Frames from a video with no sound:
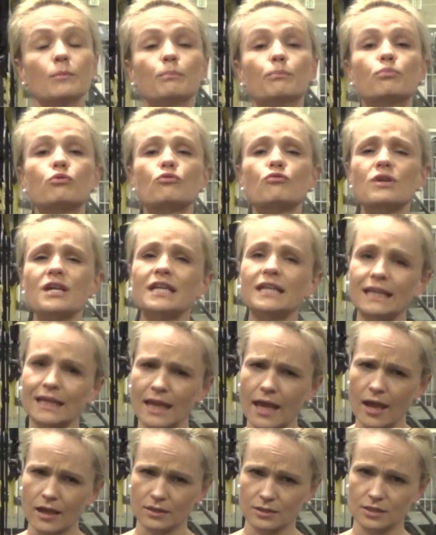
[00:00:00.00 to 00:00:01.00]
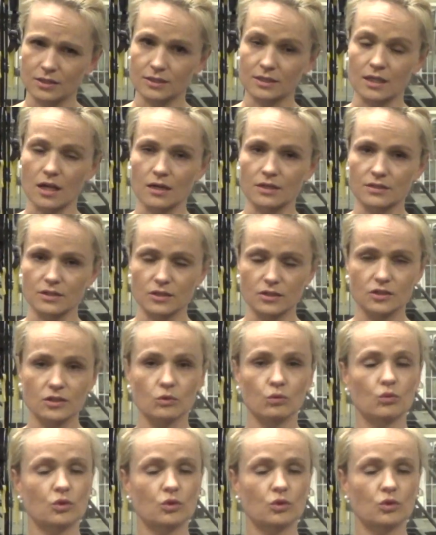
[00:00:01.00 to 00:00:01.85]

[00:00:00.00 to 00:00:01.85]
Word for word: breathing exercises,